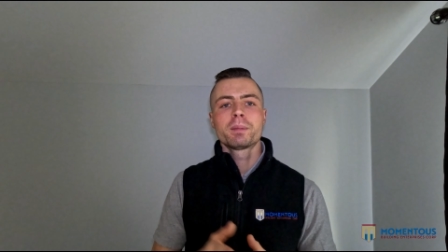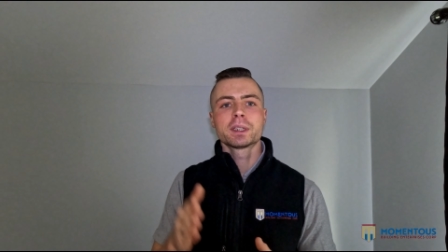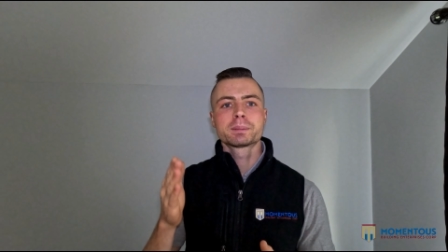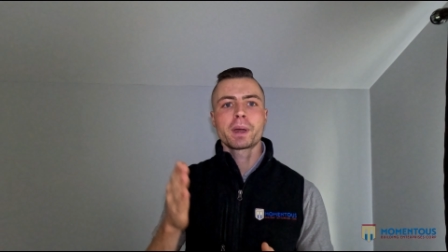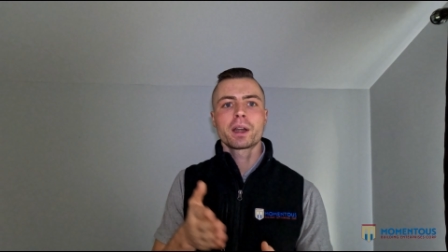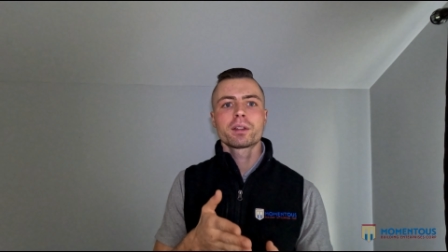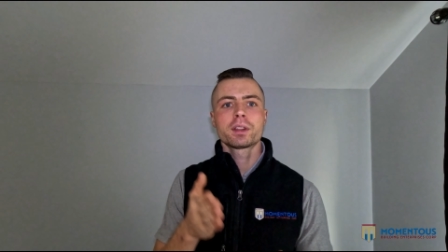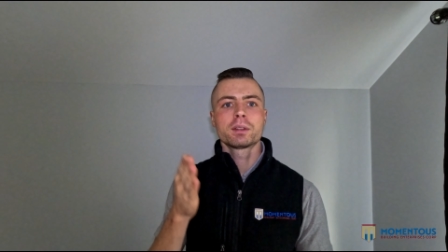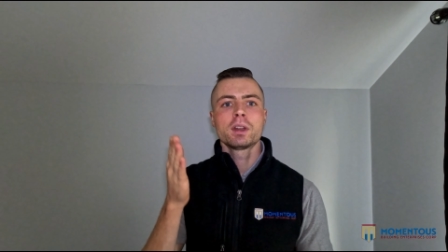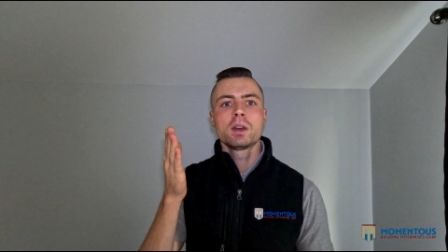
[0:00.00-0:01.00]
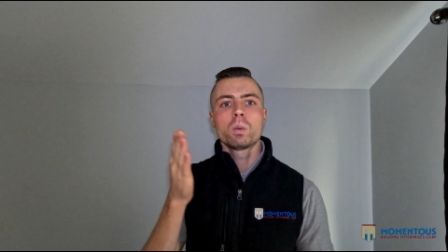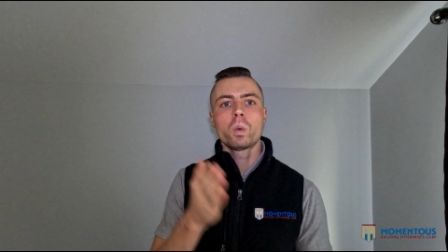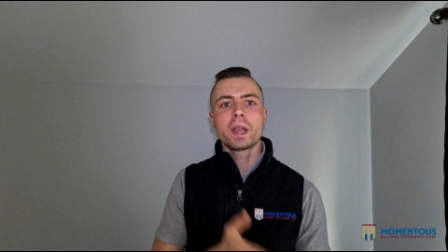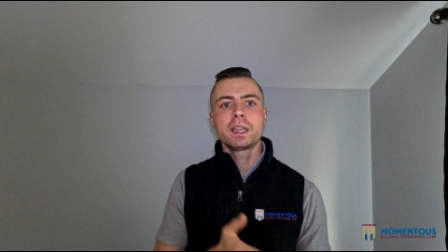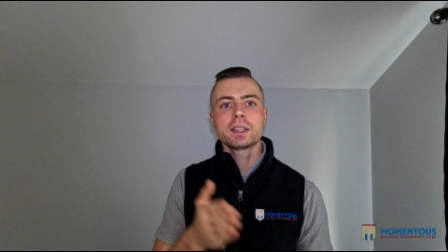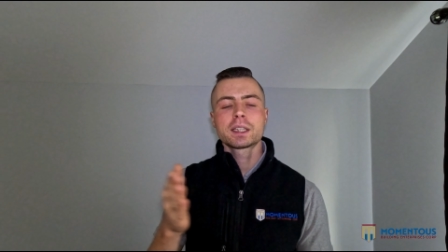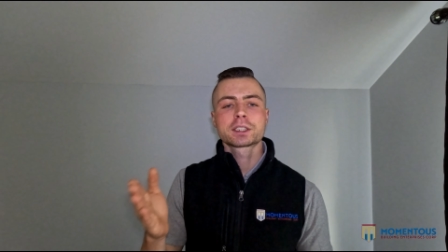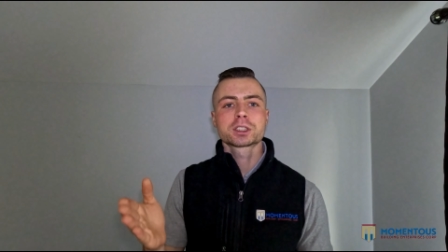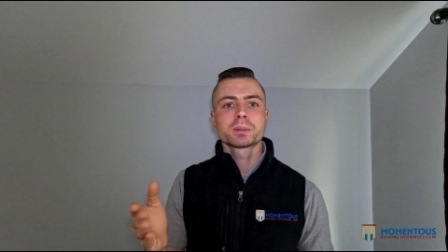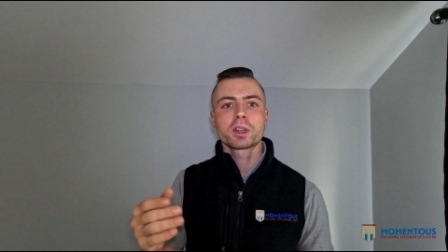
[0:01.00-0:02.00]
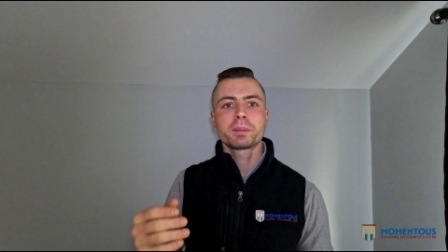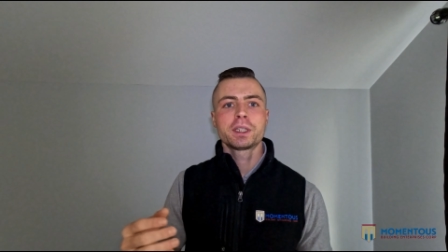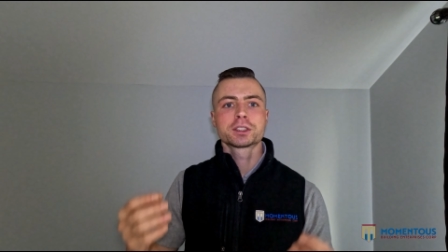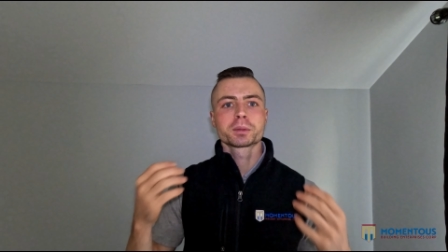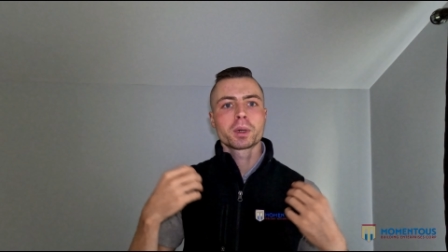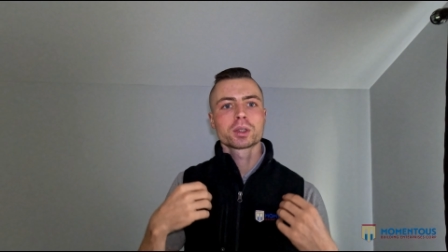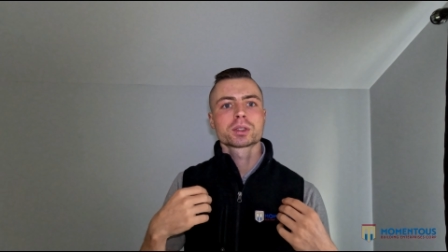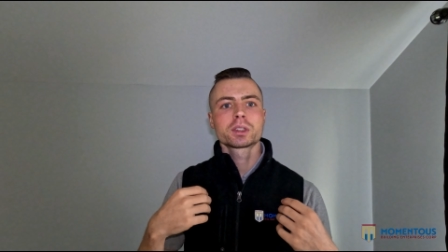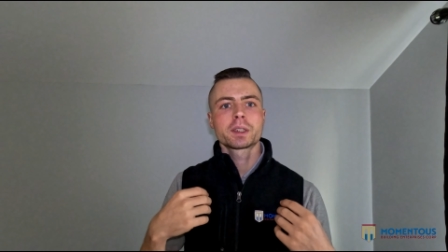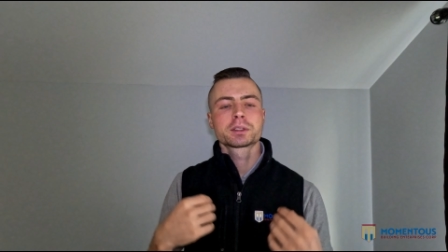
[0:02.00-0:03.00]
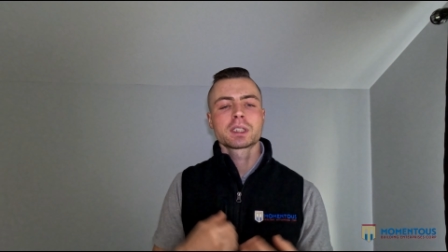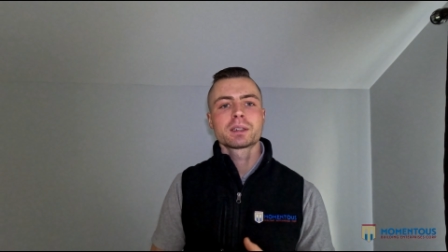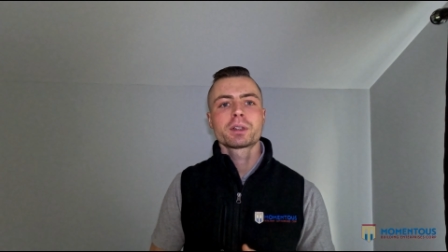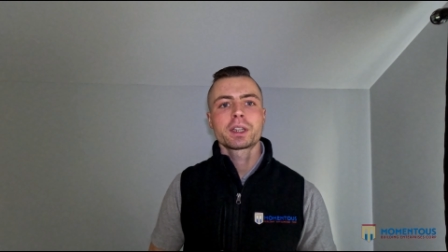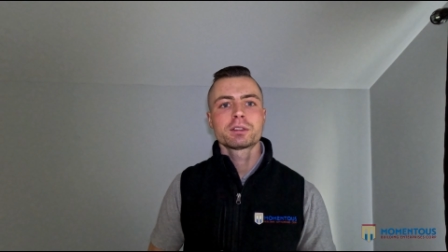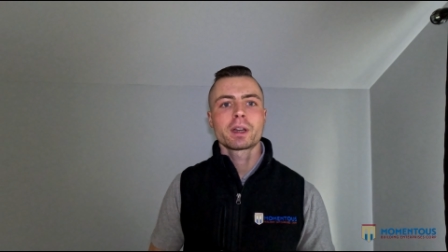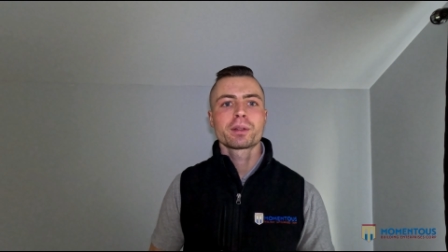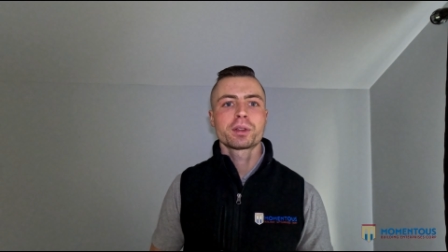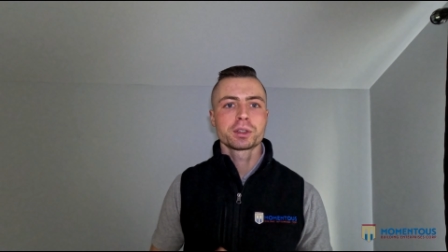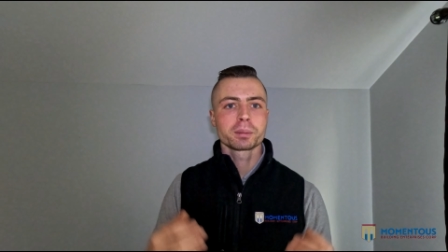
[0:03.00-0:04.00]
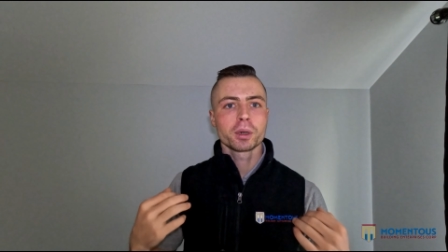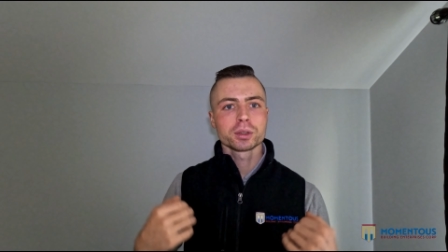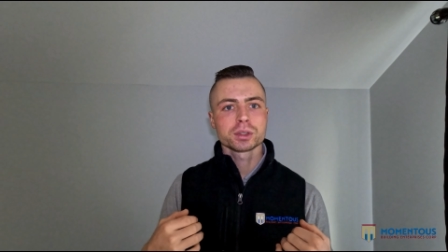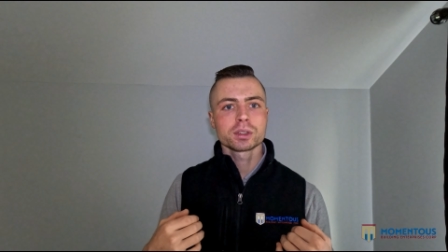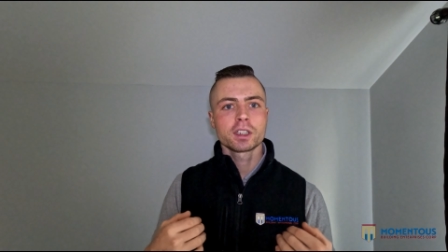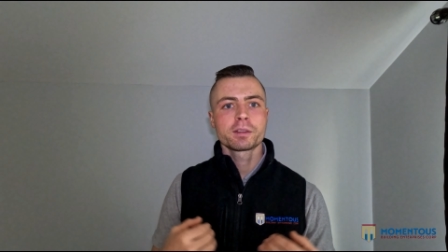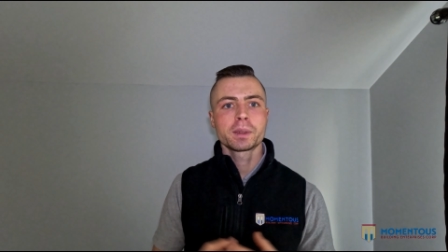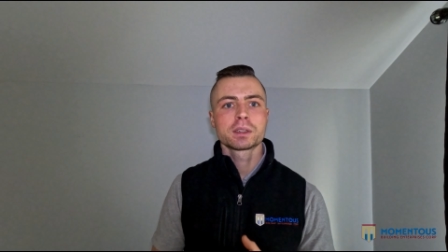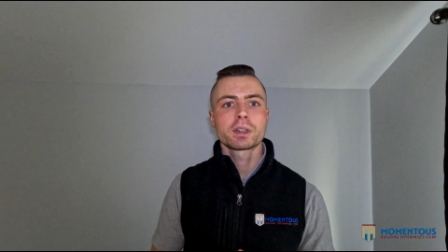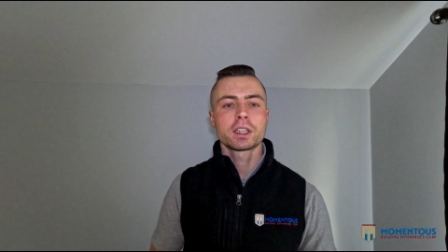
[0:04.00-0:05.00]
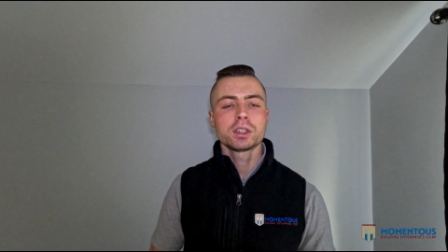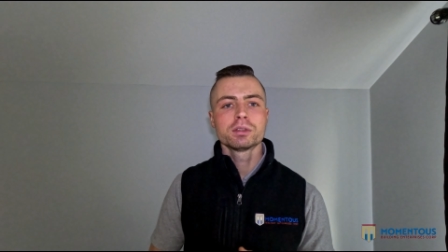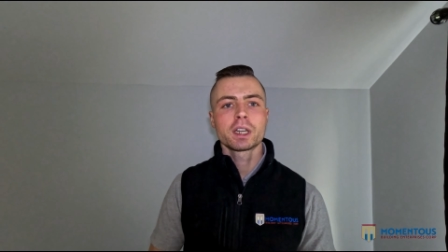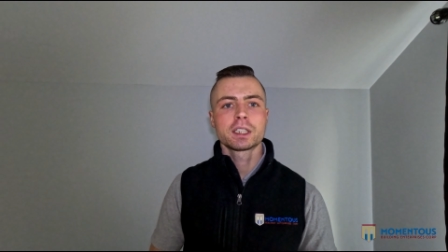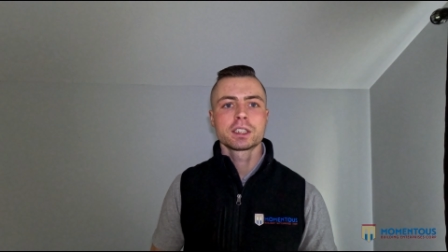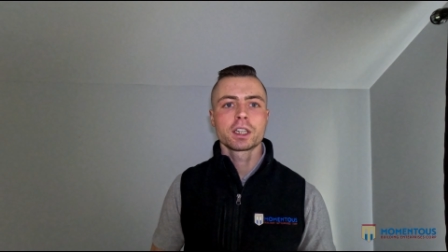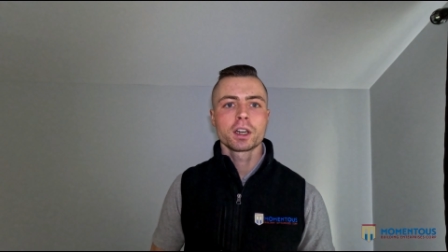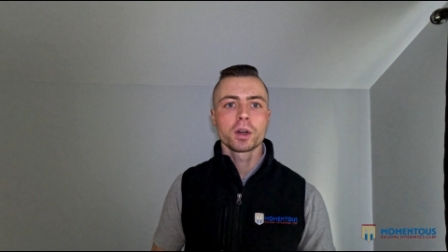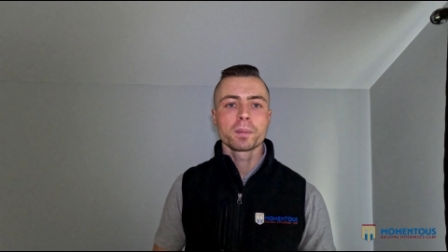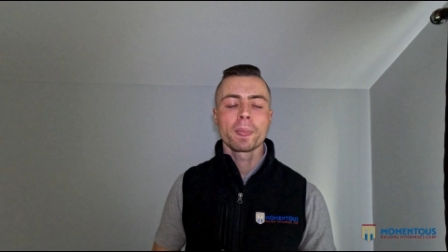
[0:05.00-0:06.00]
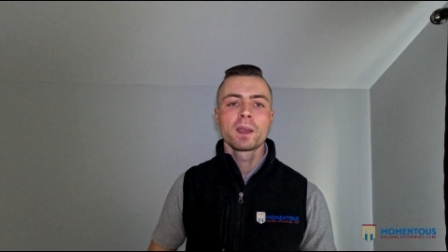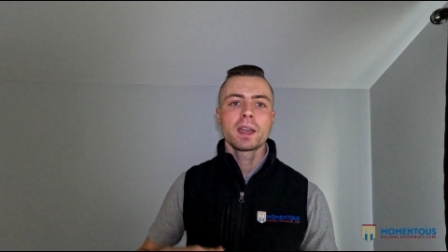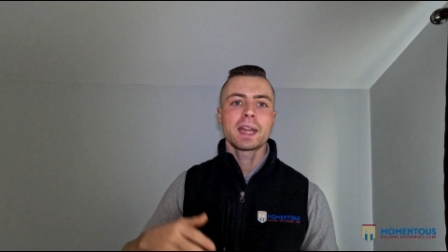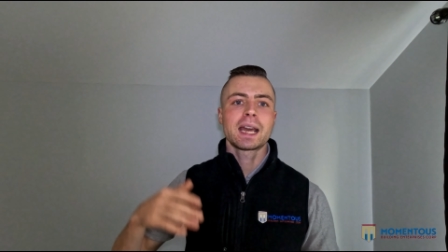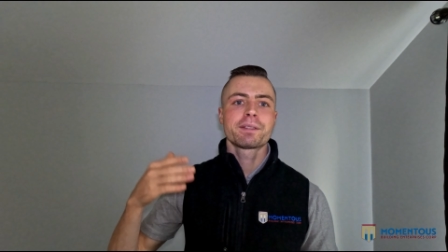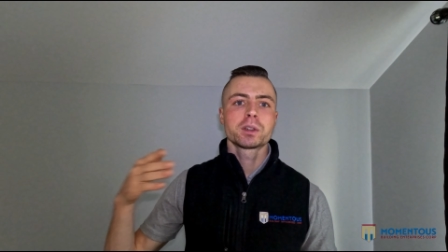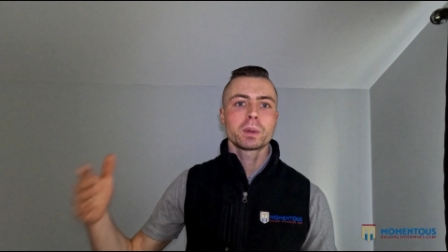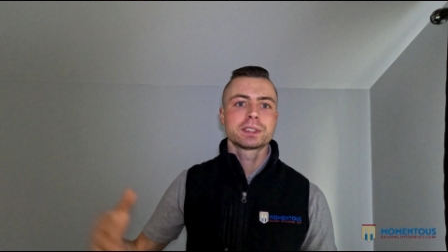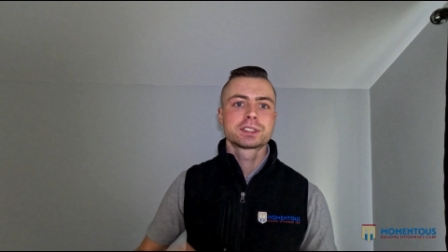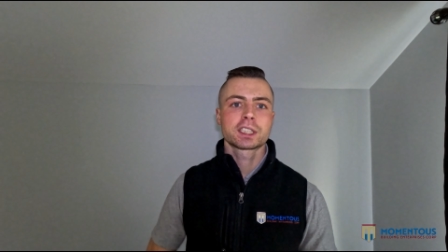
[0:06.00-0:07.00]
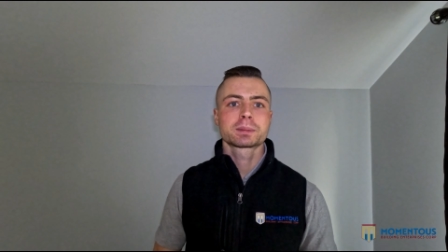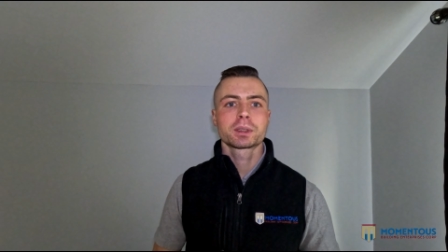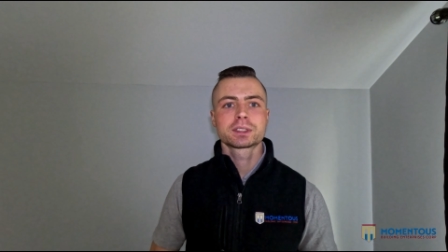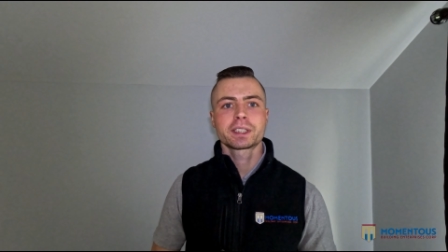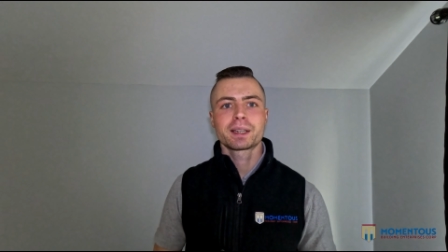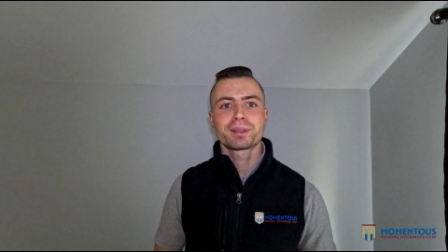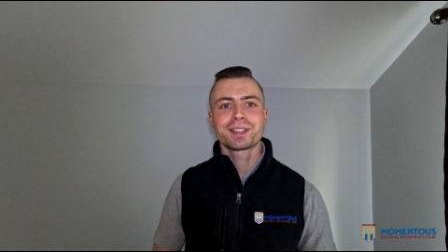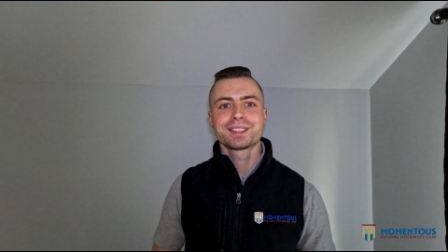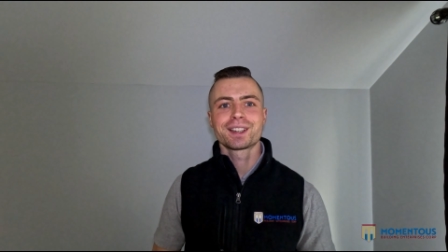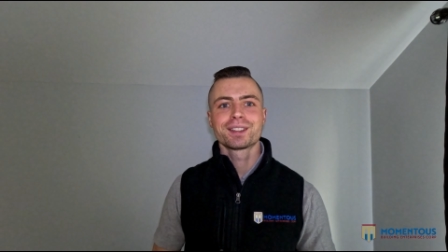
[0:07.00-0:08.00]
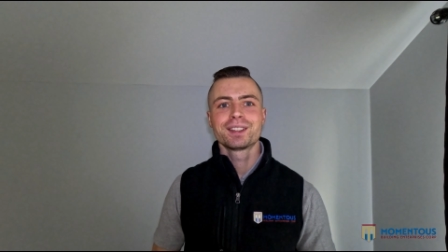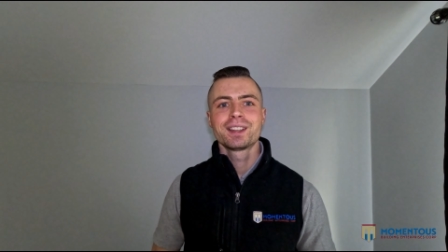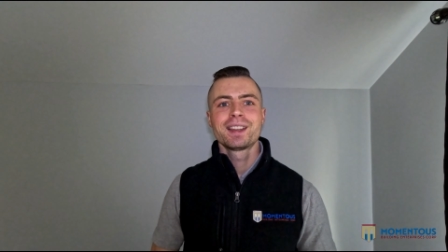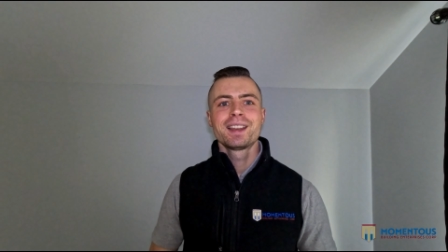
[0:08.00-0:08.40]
But it's better than waiting an extra month because your personal life is not ready rather than your personal life being ready and you ready to go and having to wait six months to get everything done.